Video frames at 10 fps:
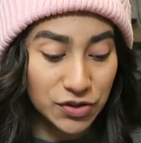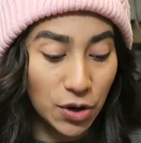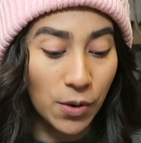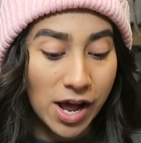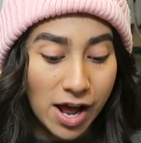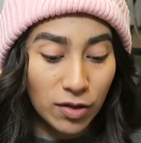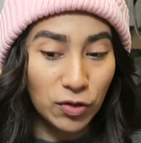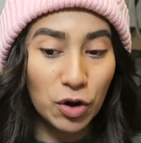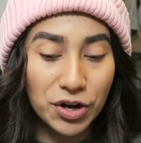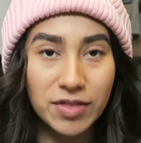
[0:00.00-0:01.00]
So
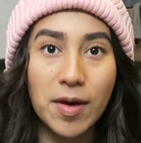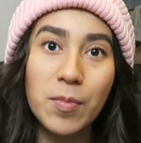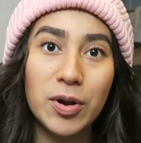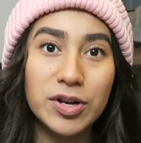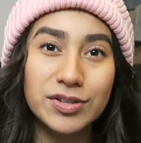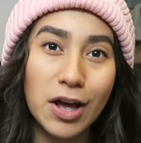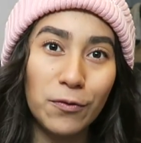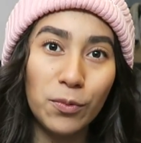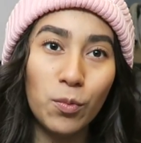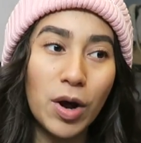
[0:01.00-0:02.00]
learning that about
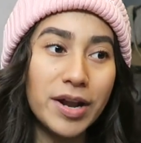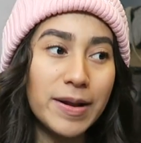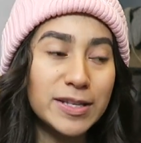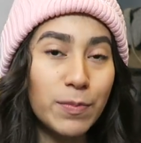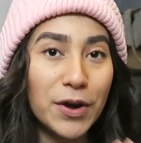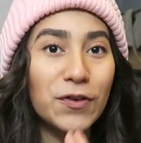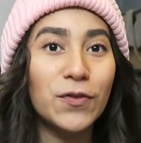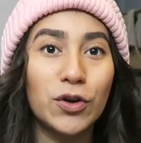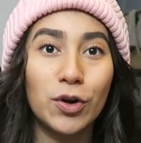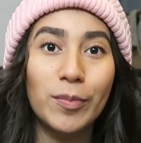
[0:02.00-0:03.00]
yourself and what is better
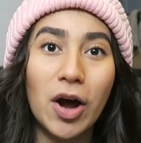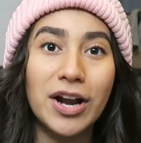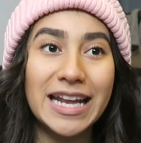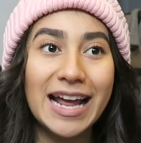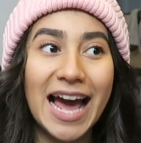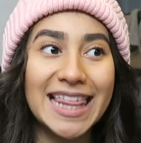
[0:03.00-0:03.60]
for your body,